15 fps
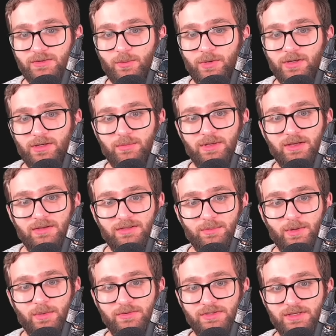We're going to be
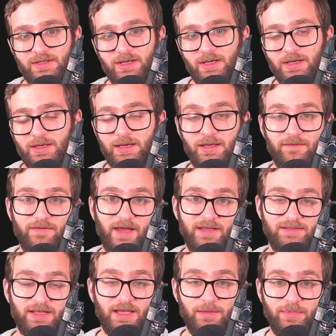exposing a
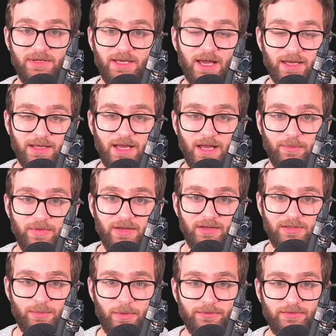Fast API app that
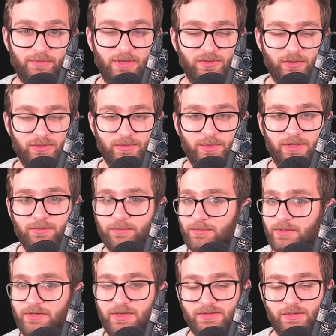exposes metrics, but
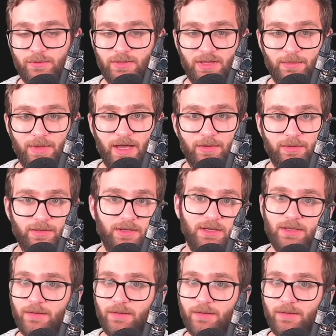doesn't really matter.